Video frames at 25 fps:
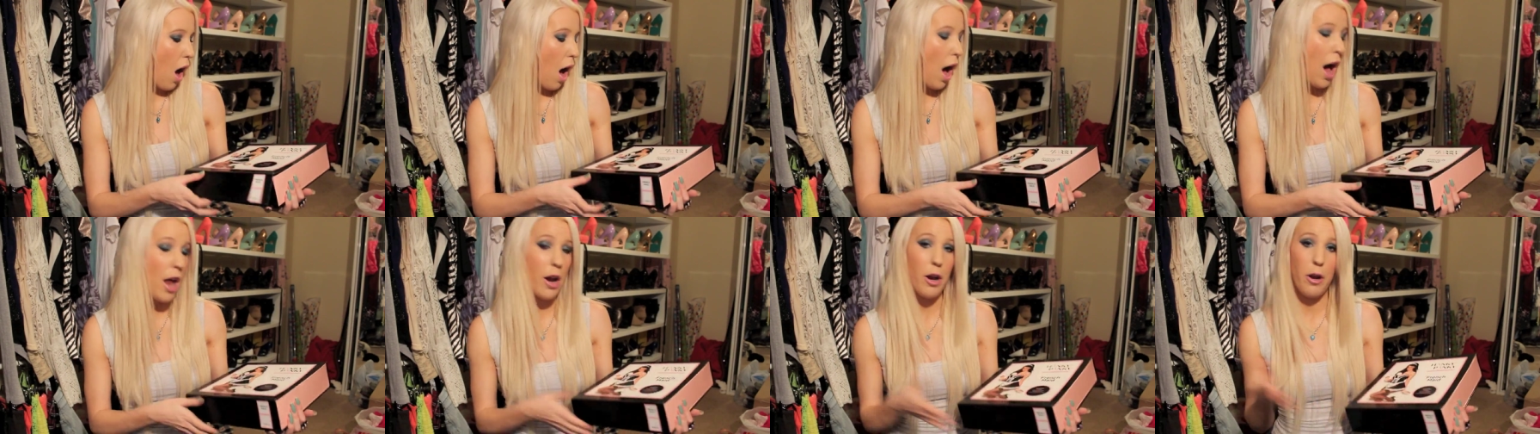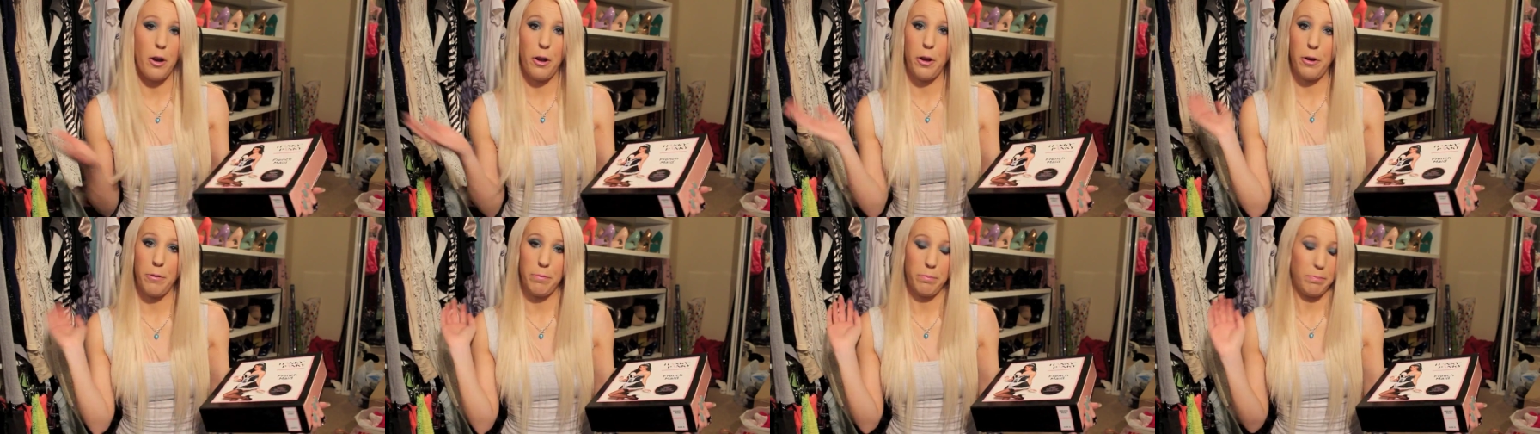I
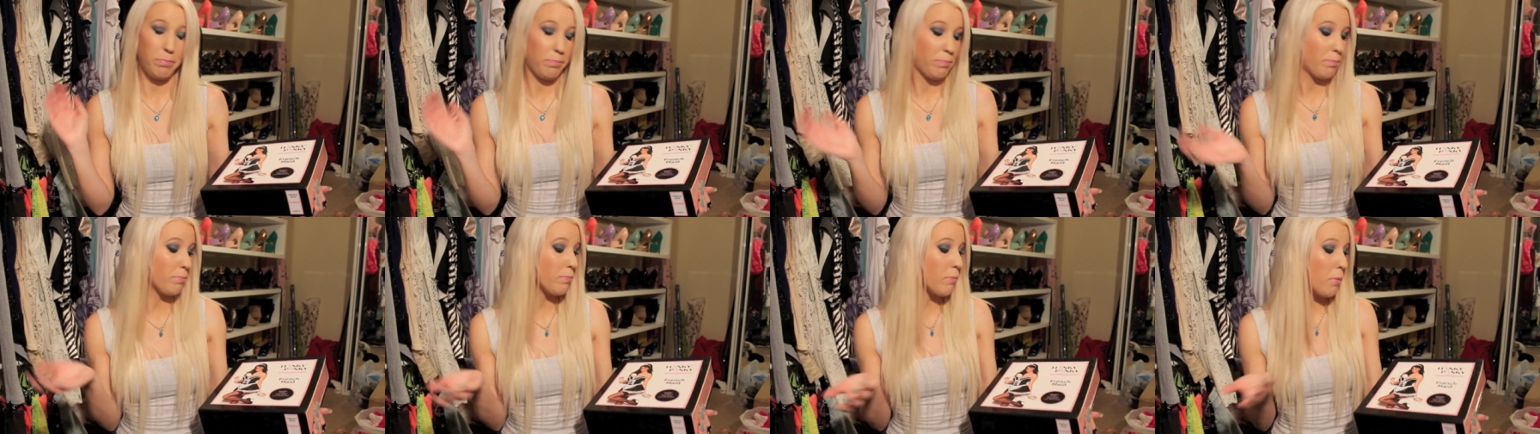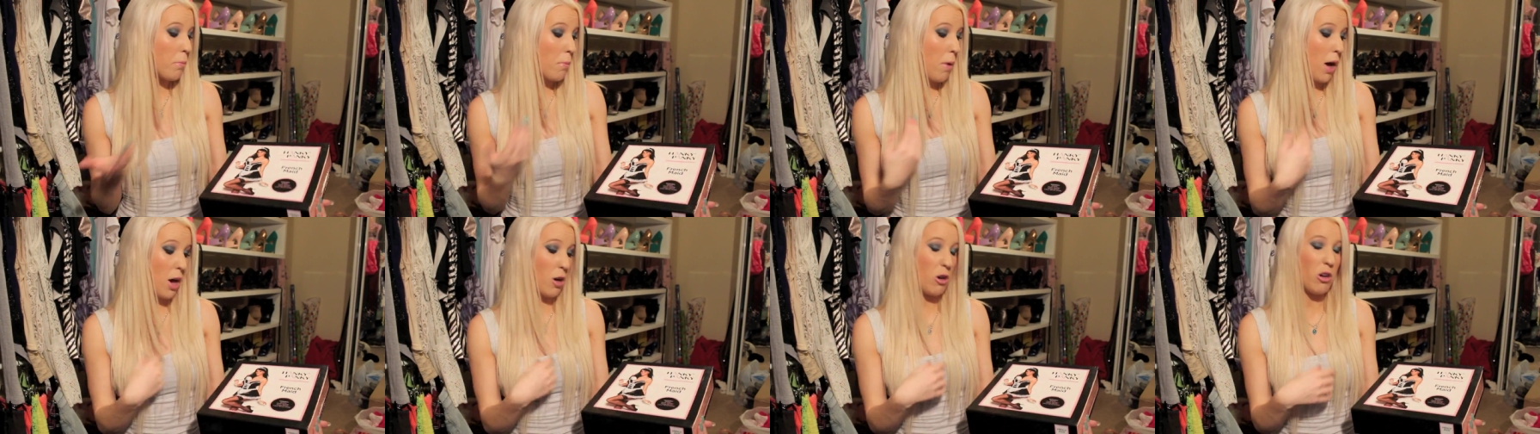don't know,
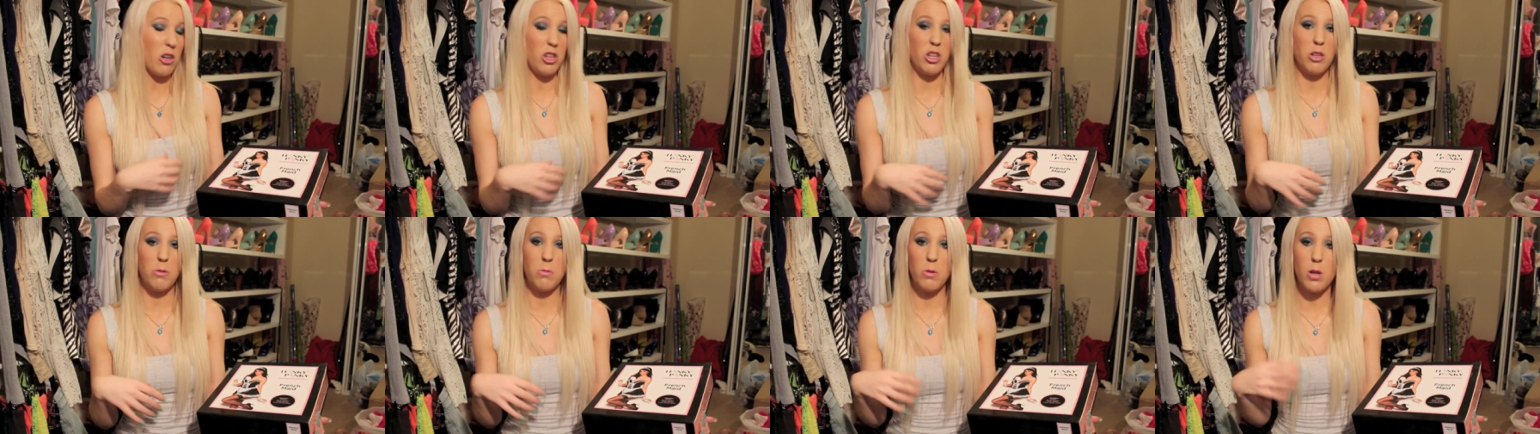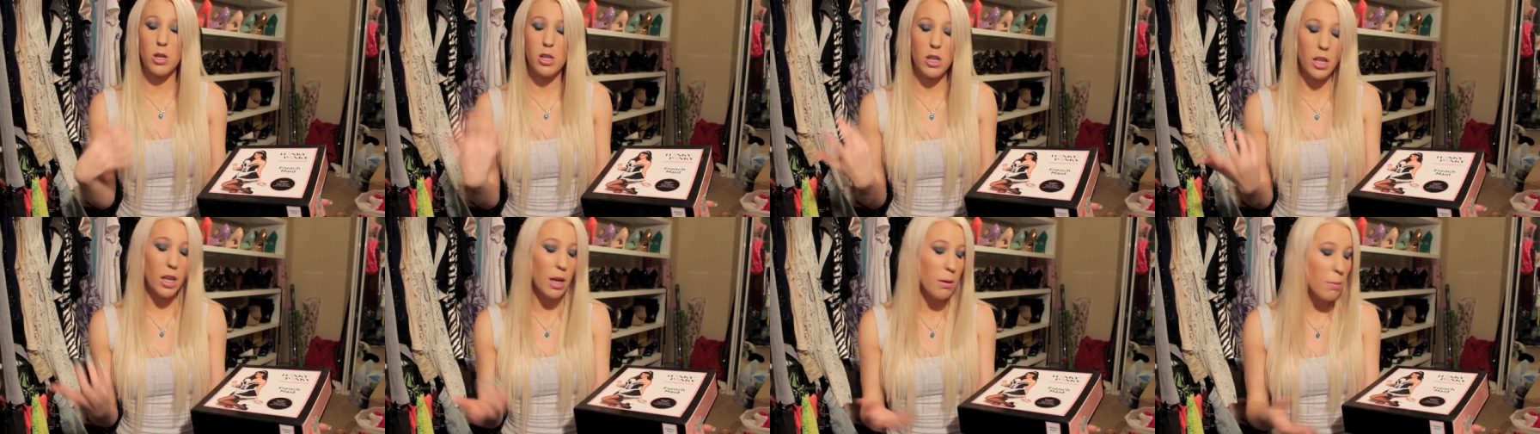my
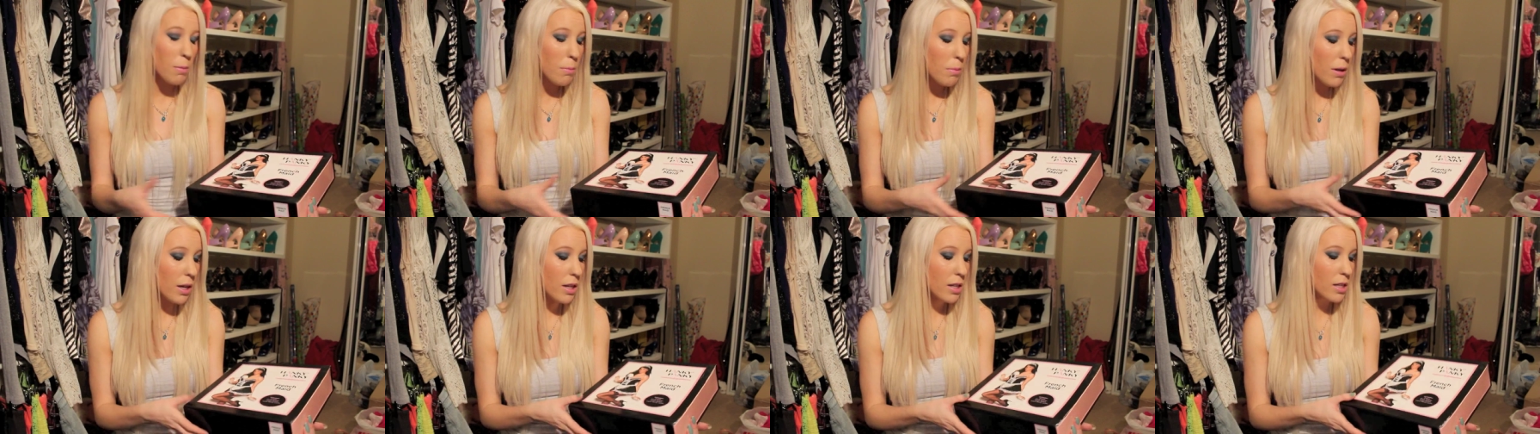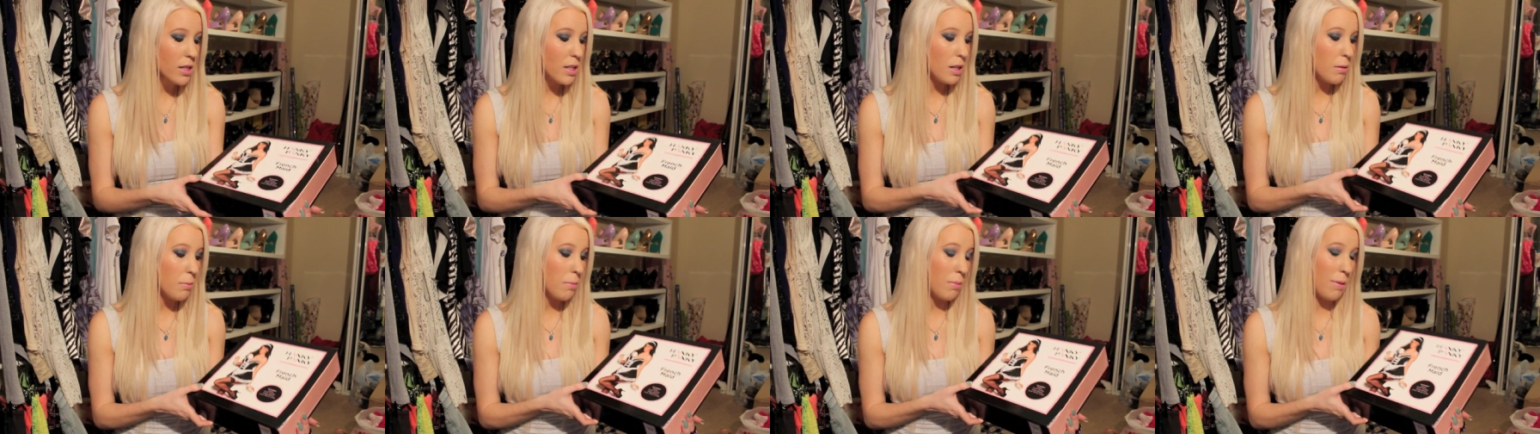costumes usually come in
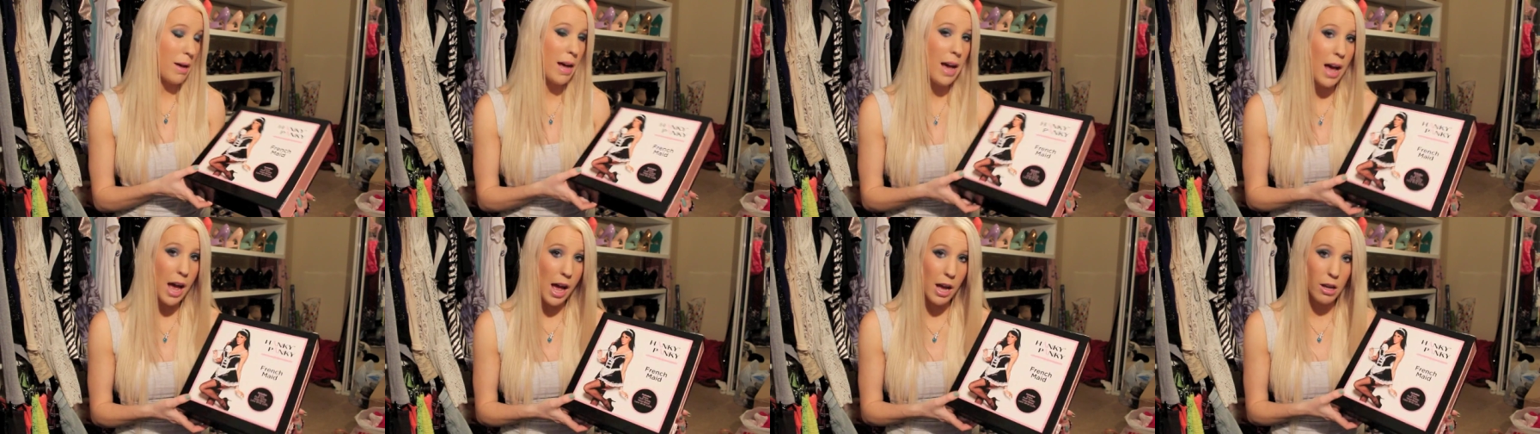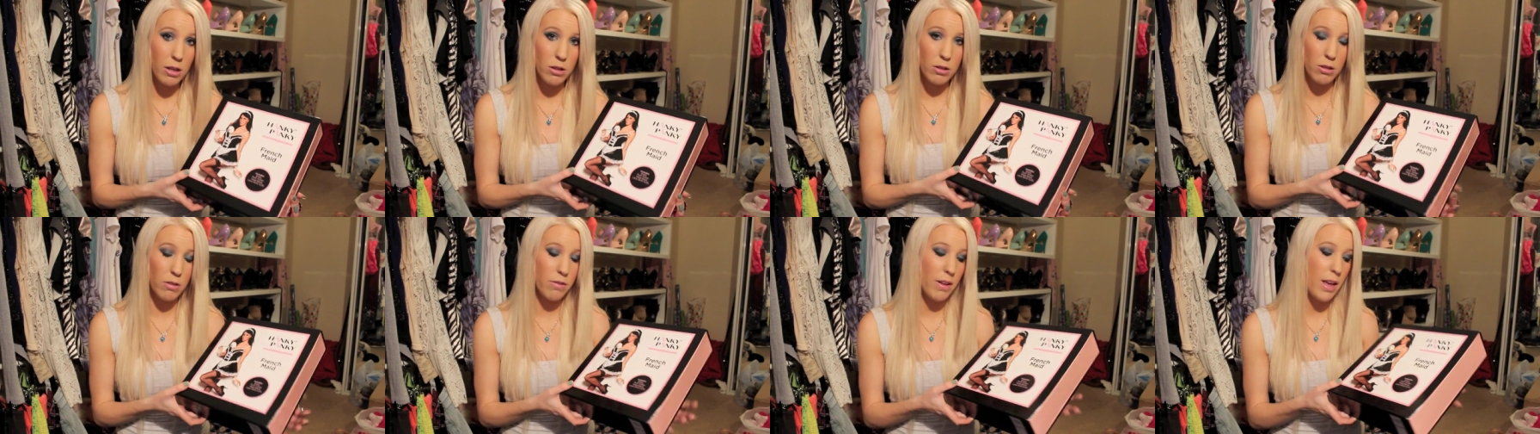plastic
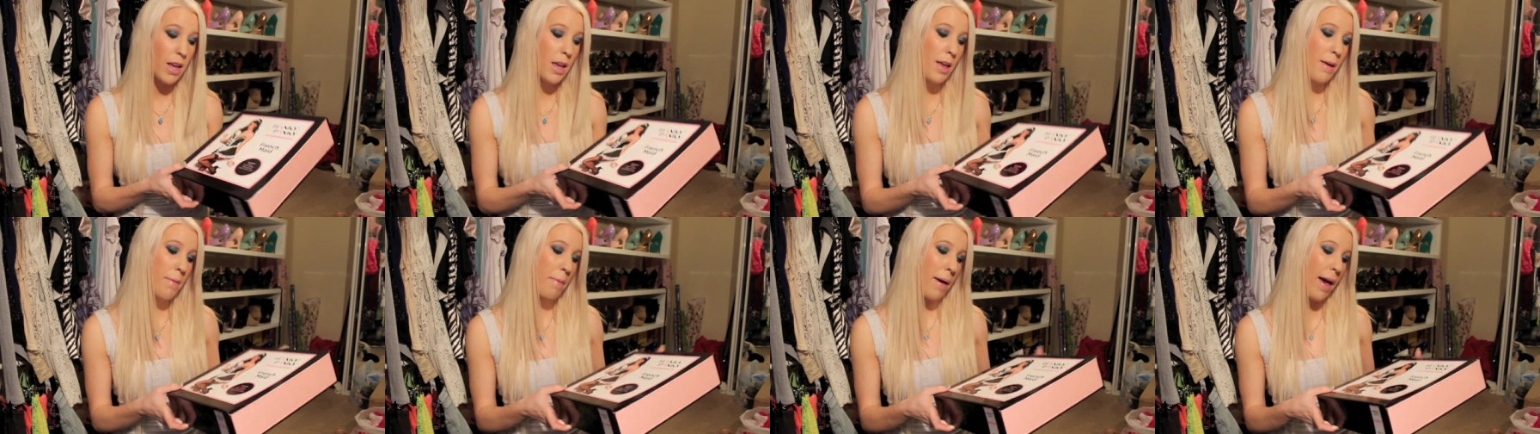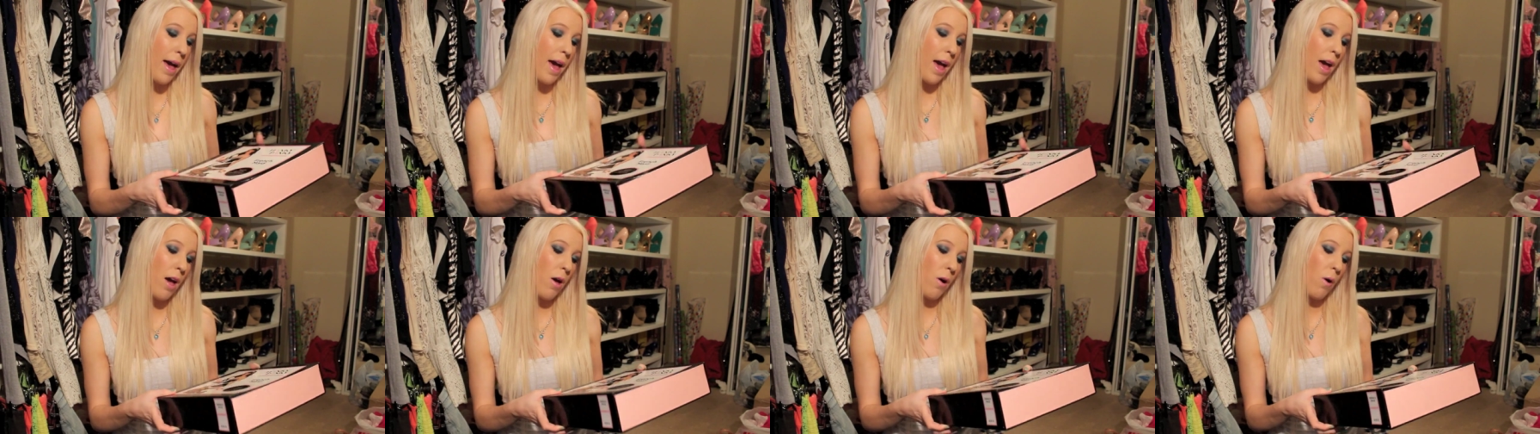bags off
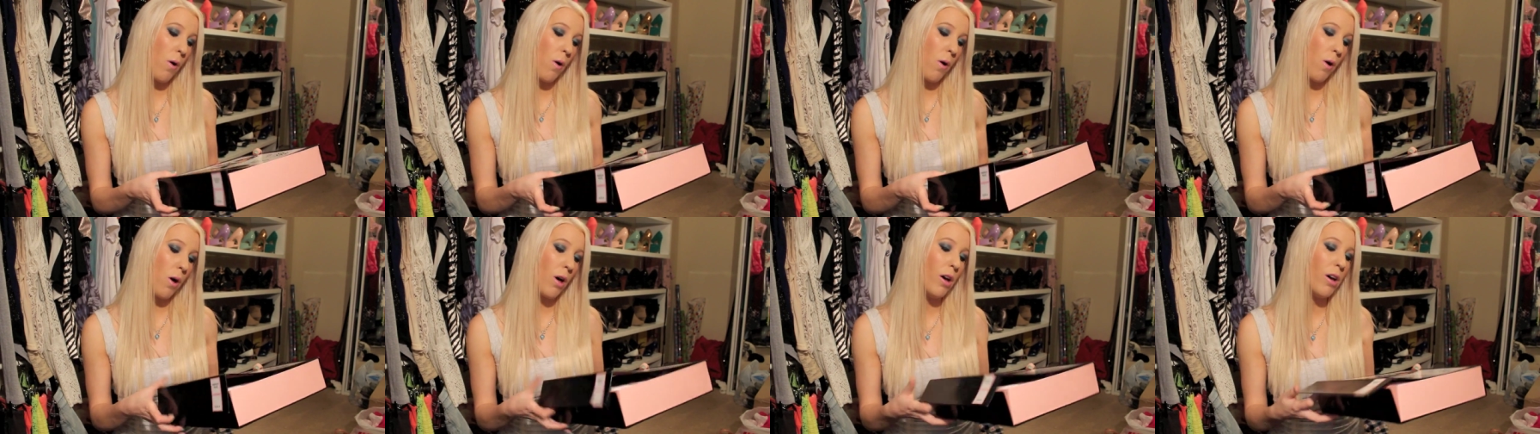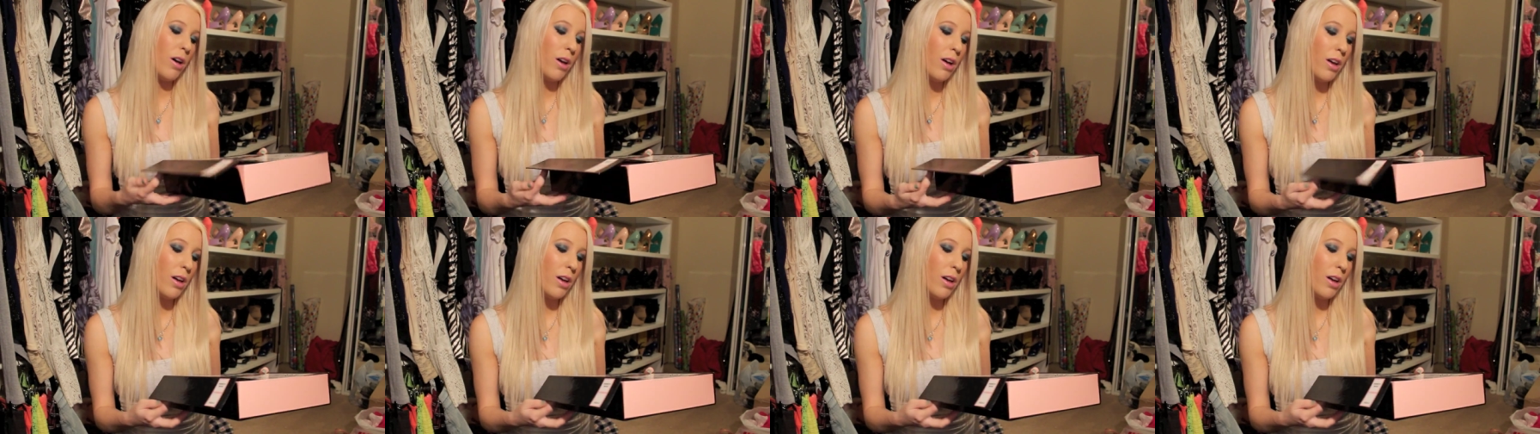eBay or